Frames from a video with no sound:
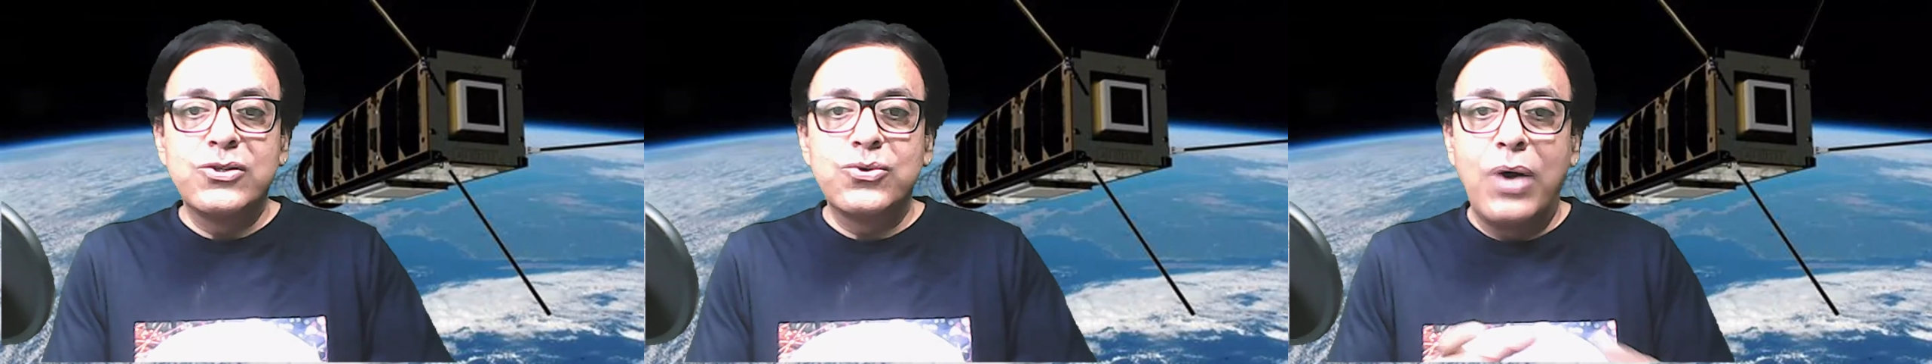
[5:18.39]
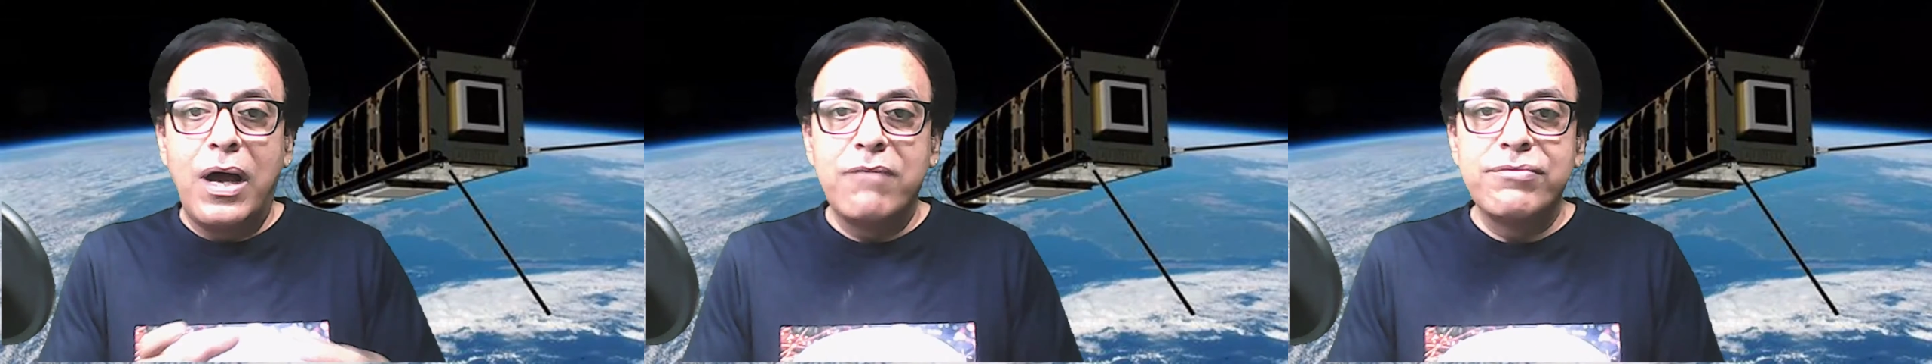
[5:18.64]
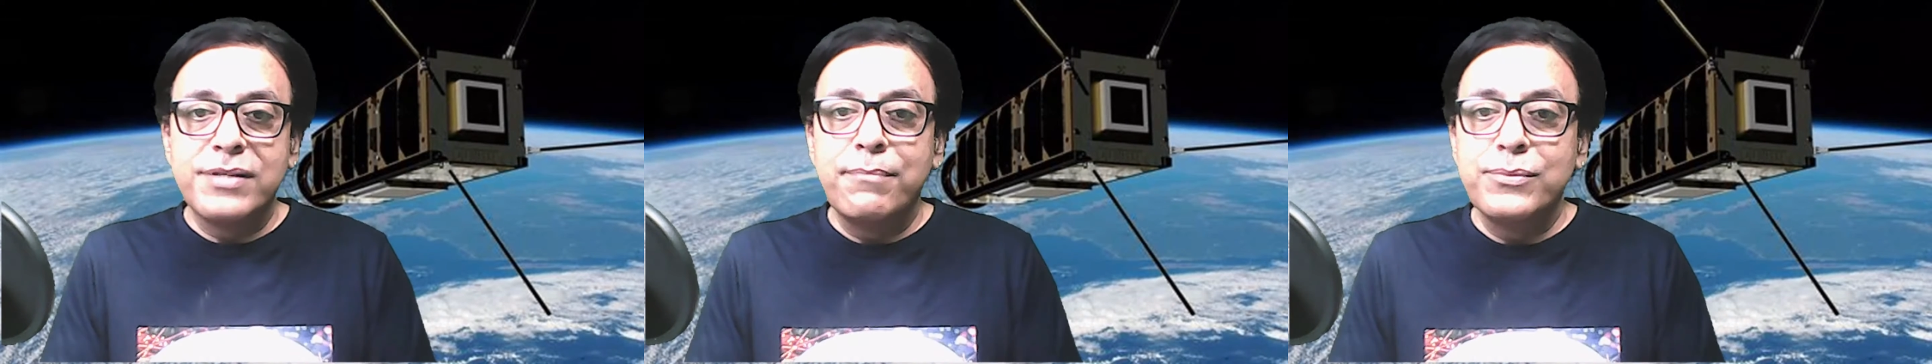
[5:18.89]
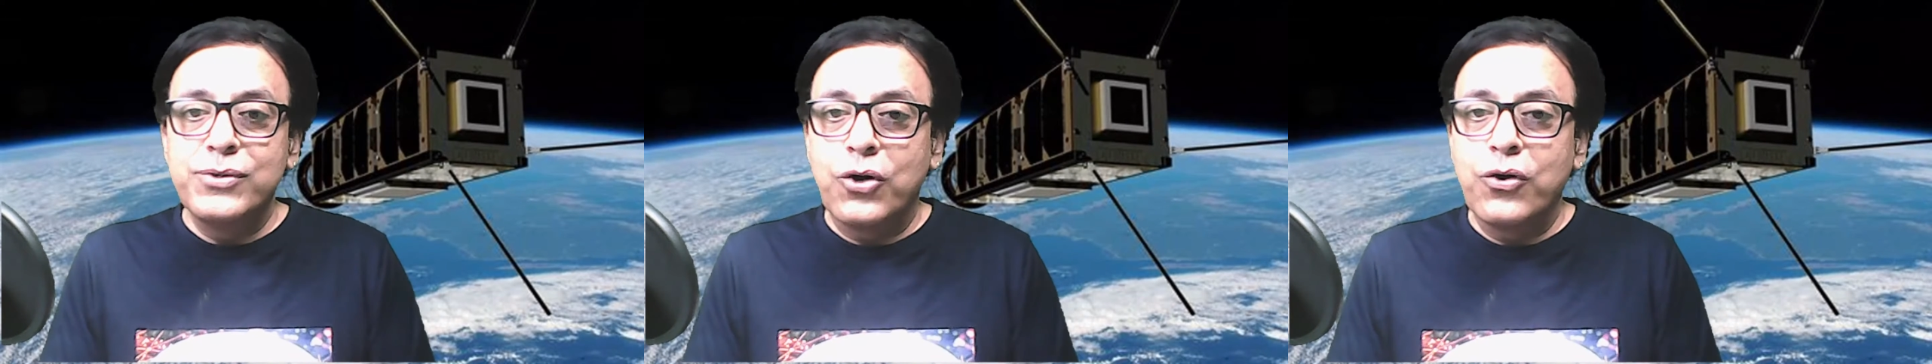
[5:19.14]
to have
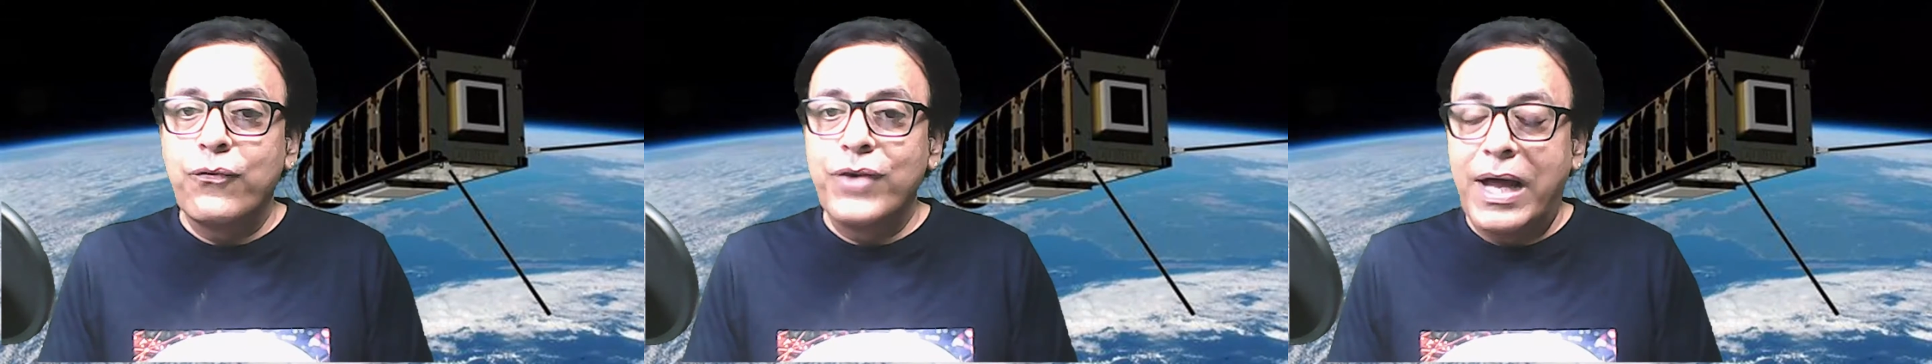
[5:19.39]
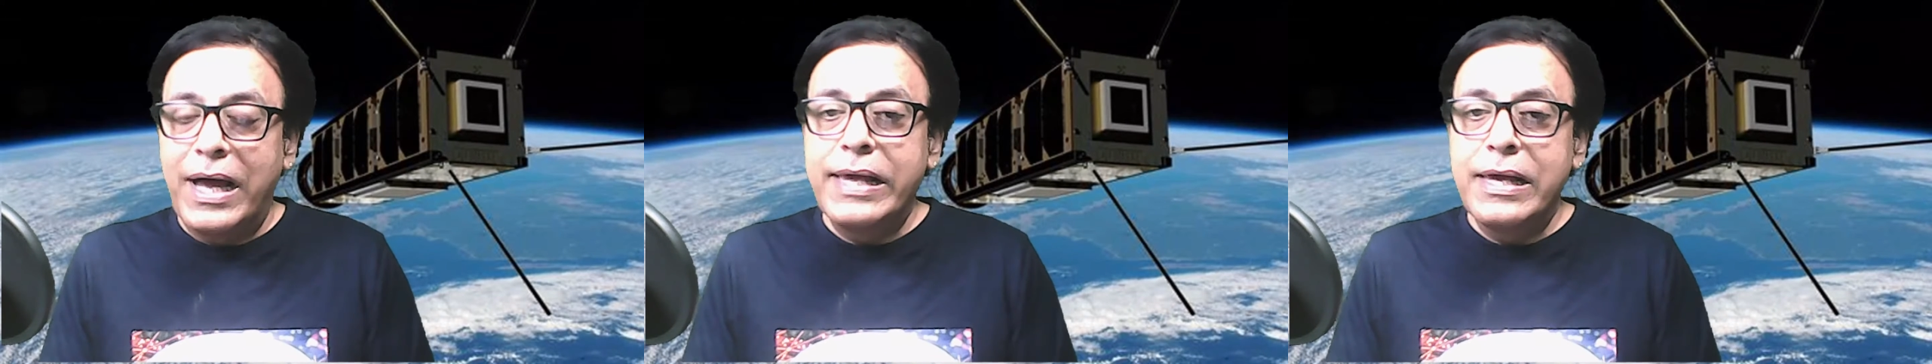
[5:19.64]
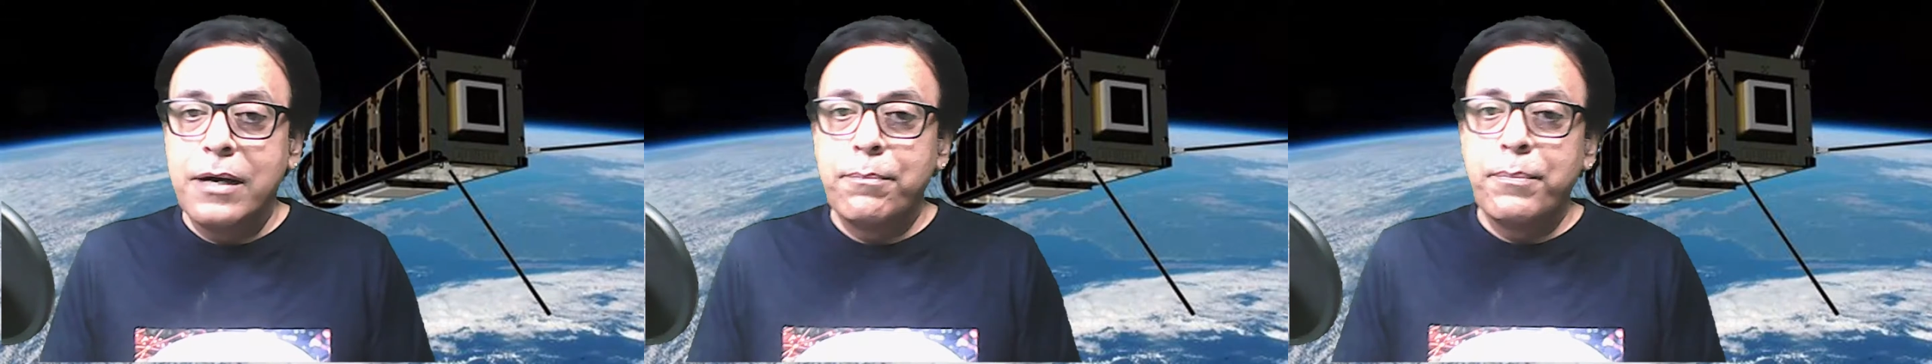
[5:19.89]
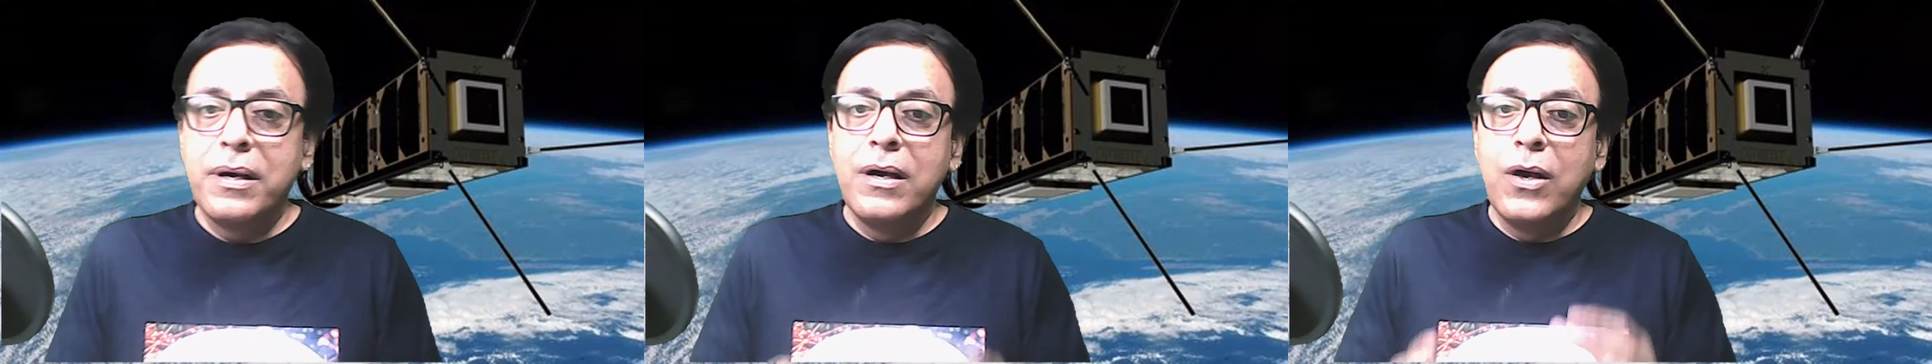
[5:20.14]
some sort of
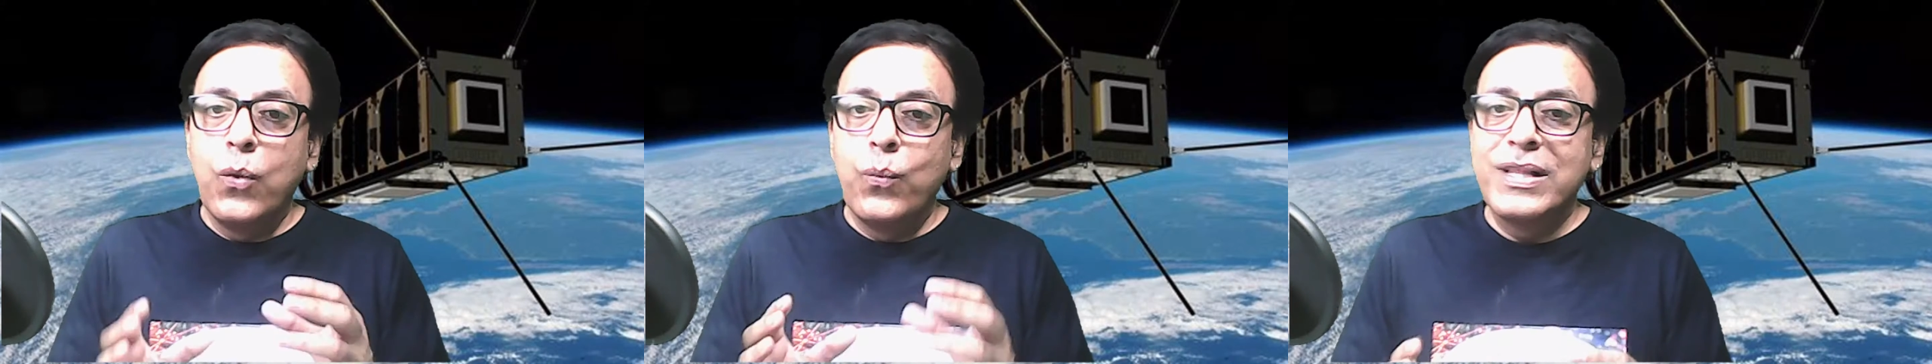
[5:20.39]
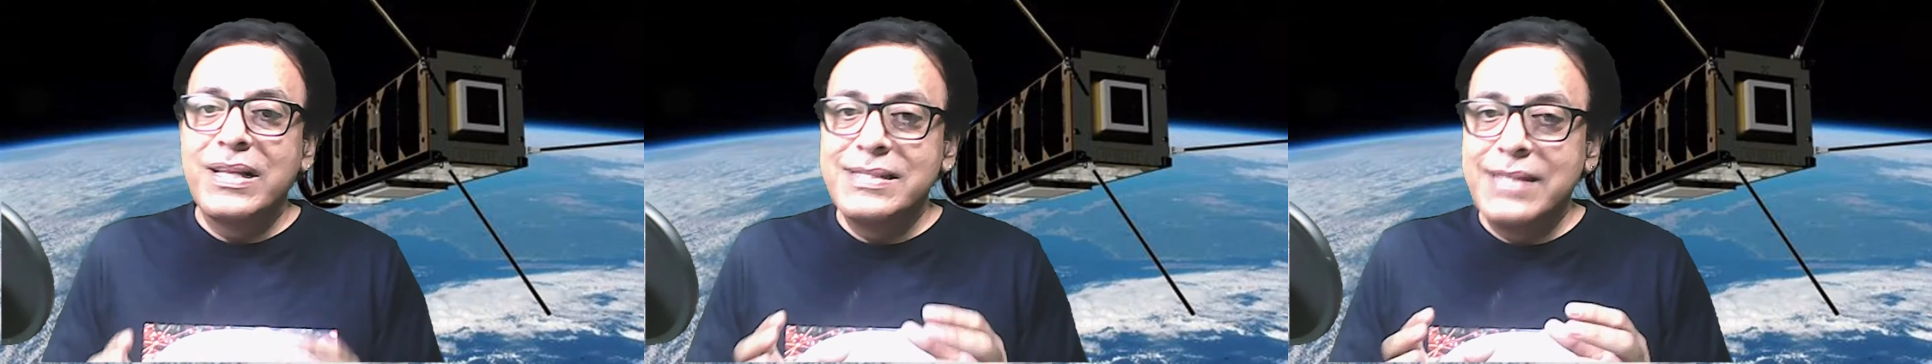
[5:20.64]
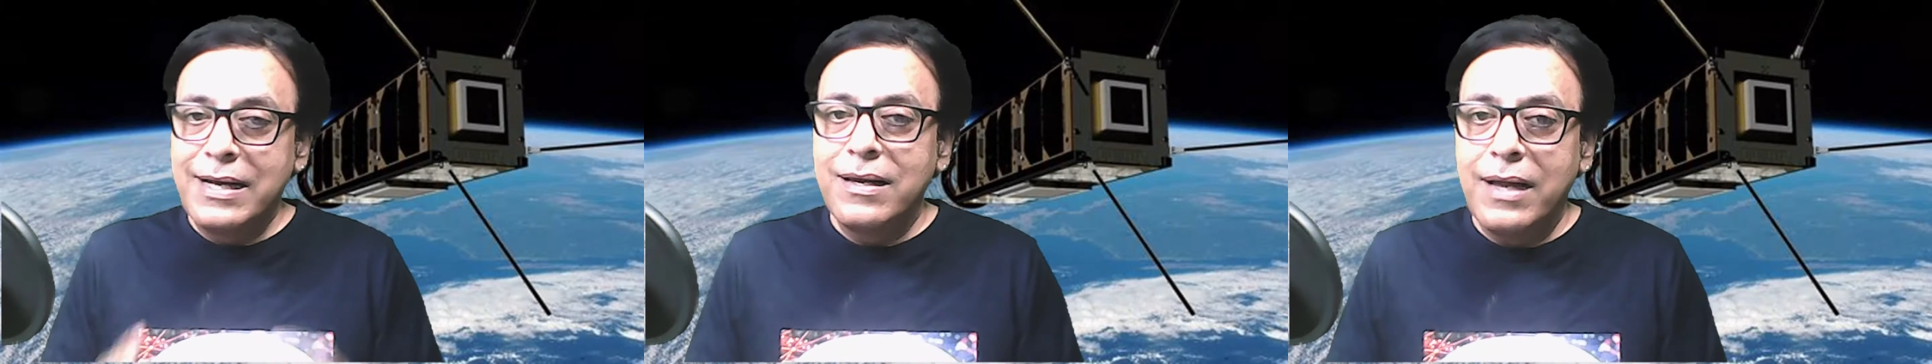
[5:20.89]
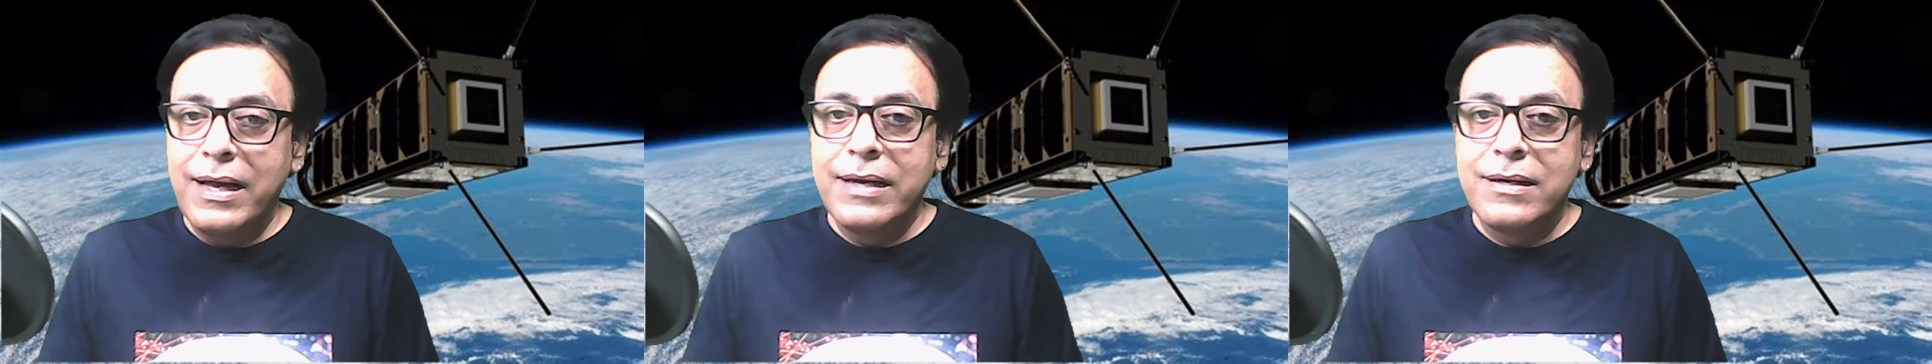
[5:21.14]
tie-up with a
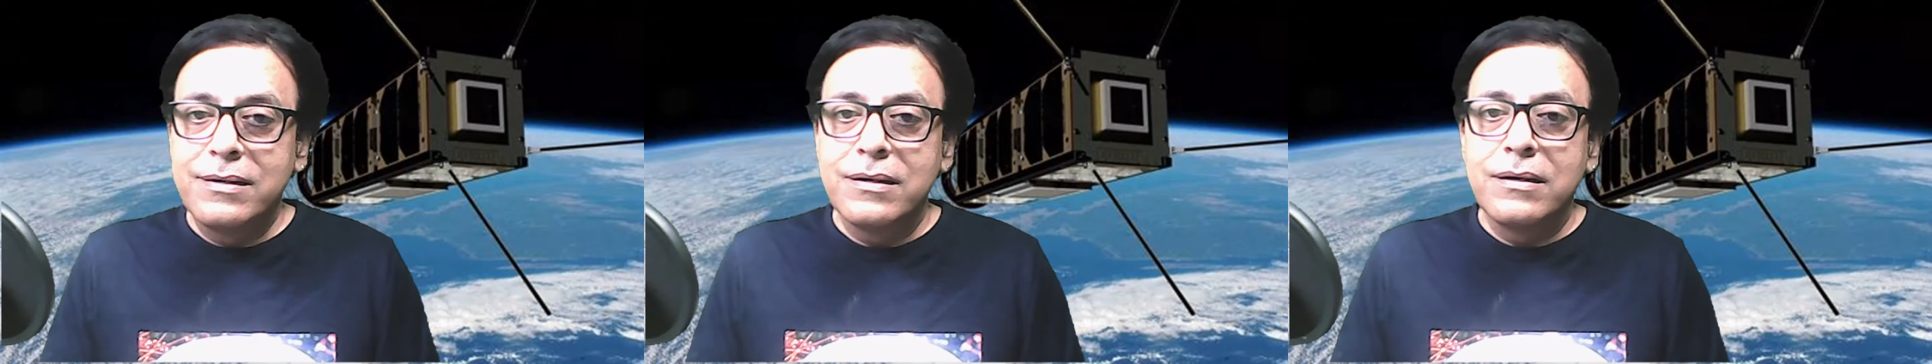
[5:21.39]
satellite